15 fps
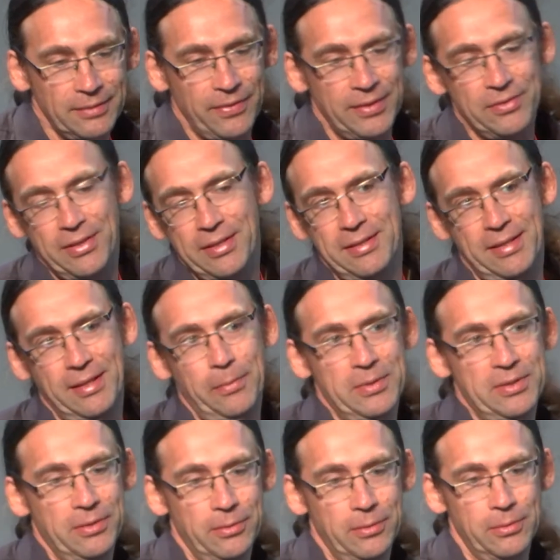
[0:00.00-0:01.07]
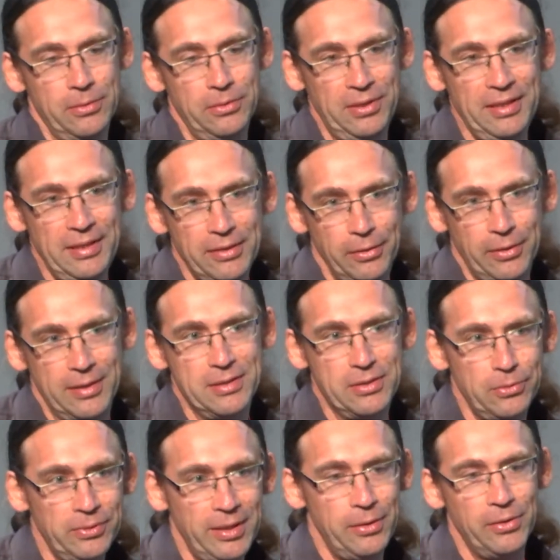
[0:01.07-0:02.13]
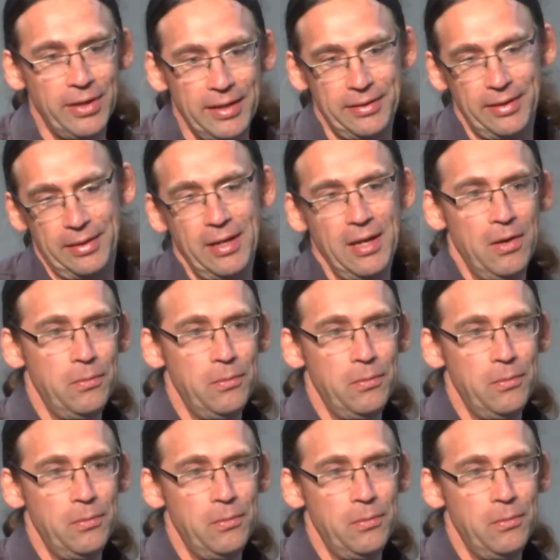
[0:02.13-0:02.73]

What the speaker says: fundraising with your utility token, sooner or later,